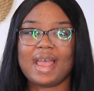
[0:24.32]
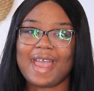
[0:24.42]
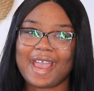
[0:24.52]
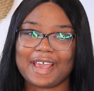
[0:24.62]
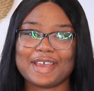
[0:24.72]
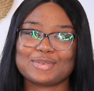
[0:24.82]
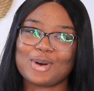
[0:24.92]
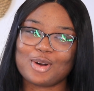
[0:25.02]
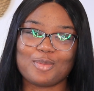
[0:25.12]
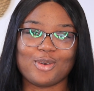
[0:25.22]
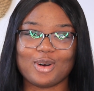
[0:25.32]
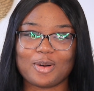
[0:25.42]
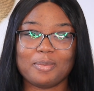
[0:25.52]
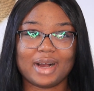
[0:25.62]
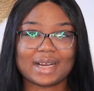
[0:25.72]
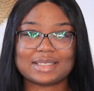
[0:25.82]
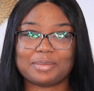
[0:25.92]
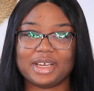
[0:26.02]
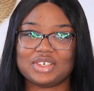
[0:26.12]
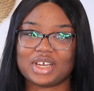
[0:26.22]
Hi guys, welcome and welcome back to
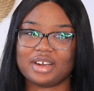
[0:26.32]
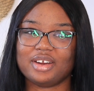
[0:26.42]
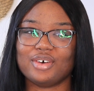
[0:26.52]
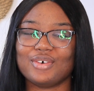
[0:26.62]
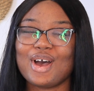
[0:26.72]
my channel.